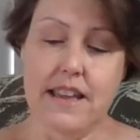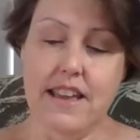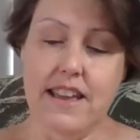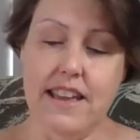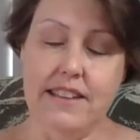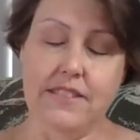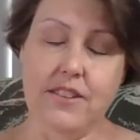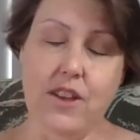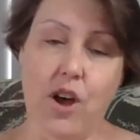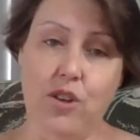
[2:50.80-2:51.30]

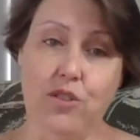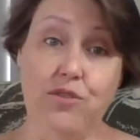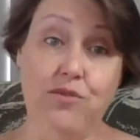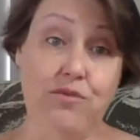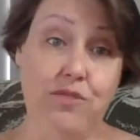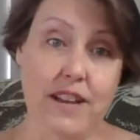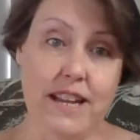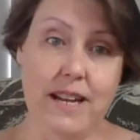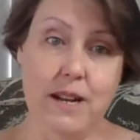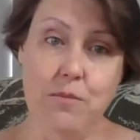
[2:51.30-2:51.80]
it's called
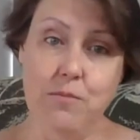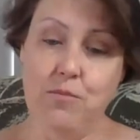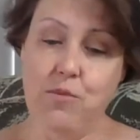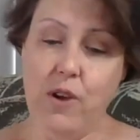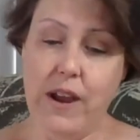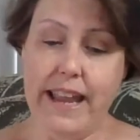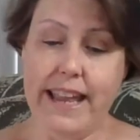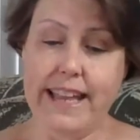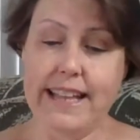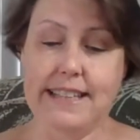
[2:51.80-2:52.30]
Freedom
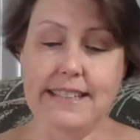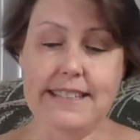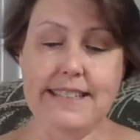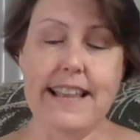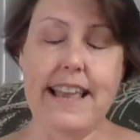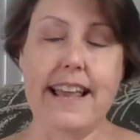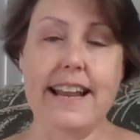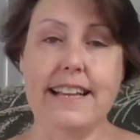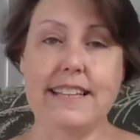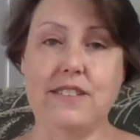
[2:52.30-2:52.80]
Reigns,
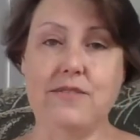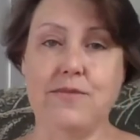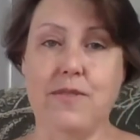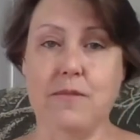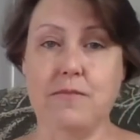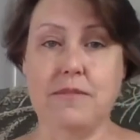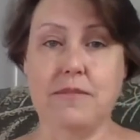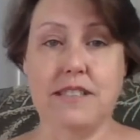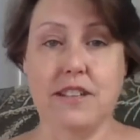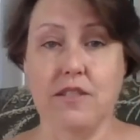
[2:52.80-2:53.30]
and it's
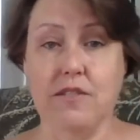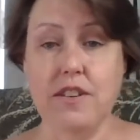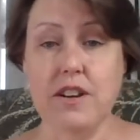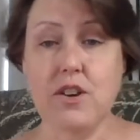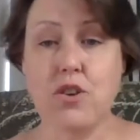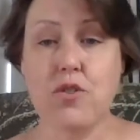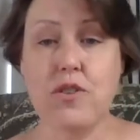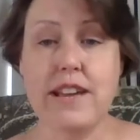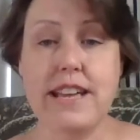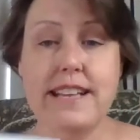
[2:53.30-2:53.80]
from Silver
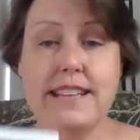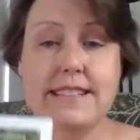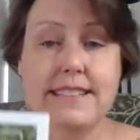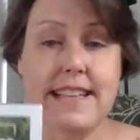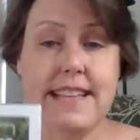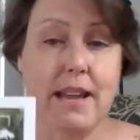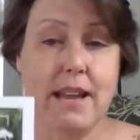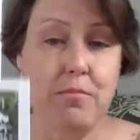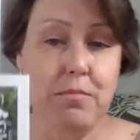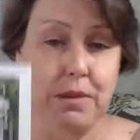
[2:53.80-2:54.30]
Creek
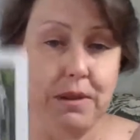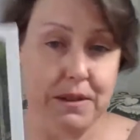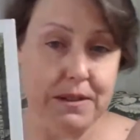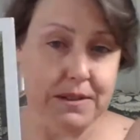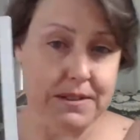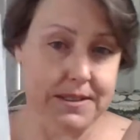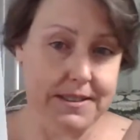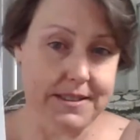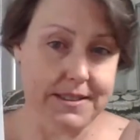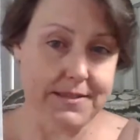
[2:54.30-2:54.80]

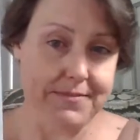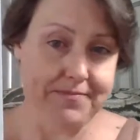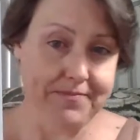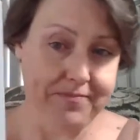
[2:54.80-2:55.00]
Samplers.